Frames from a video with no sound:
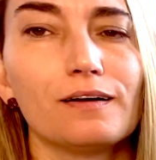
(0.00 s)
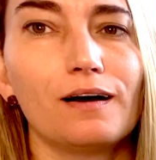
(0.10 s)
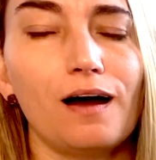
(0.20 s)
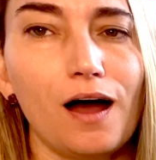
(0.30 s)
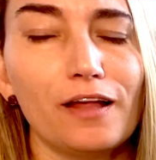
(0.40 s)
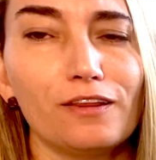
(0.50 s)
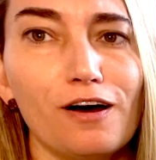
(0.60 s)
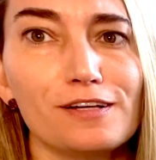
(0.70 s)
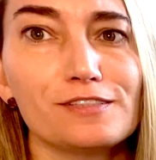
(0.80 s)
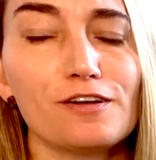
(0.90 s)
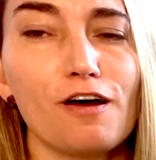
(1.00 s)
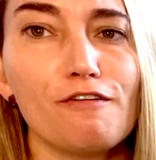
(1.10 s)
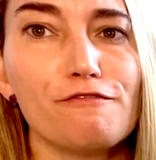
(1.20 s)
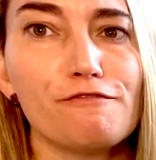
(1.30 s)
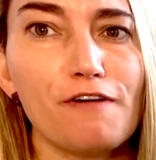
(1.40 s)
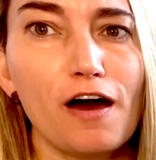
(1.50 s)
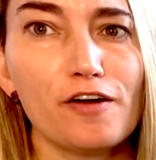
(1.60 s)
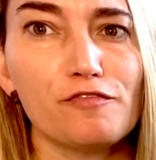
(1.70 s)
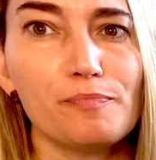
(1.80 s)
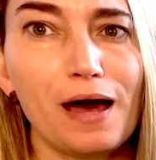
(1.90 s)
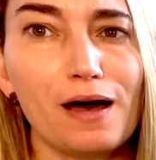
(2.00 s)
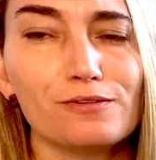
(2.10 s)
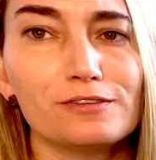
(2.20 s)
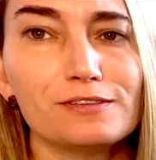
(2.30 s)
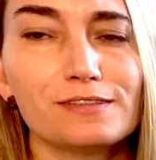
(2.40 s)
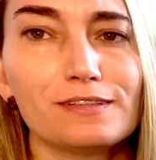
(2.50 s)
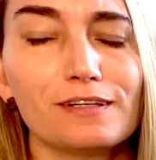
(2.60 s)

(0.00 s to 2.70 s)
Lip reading: I lost 5 pounds.